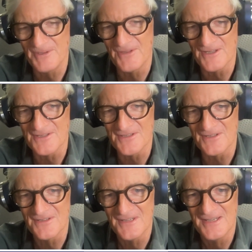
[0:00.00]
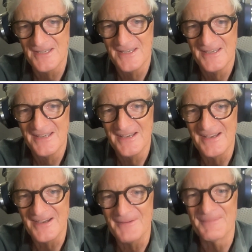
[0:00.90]
thing to do,
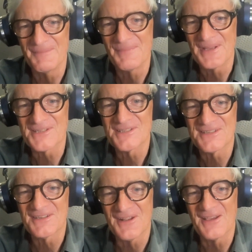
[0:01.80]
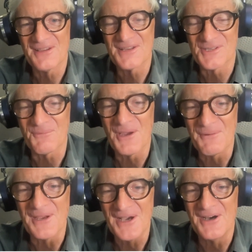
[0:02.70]
but it's the way
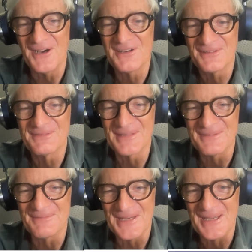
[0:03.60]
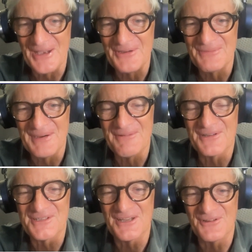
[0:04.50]
we are. We go where
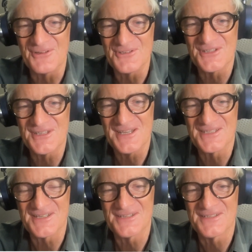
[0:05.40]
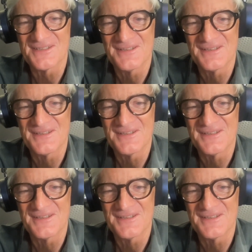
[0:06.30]
our technology takes us.